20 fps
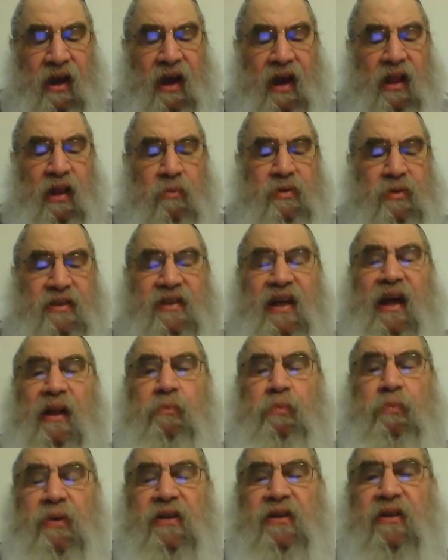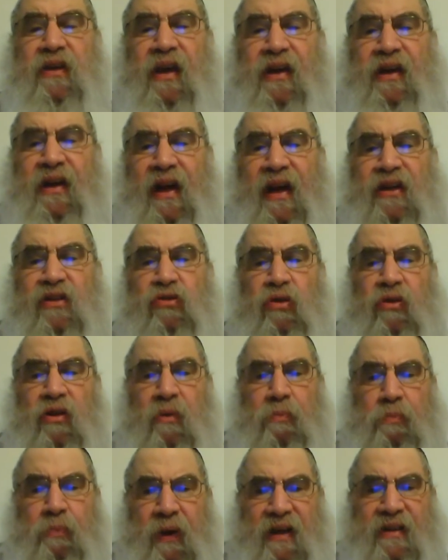El b'tzad pischei, next to the
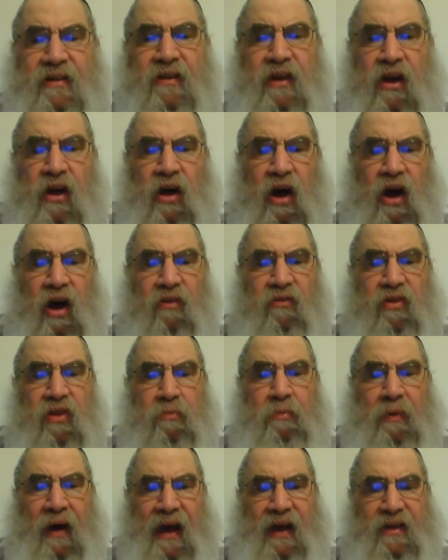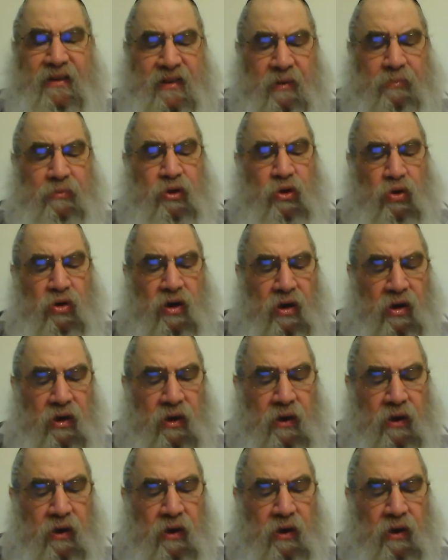pesach of the bayis ha-menugim.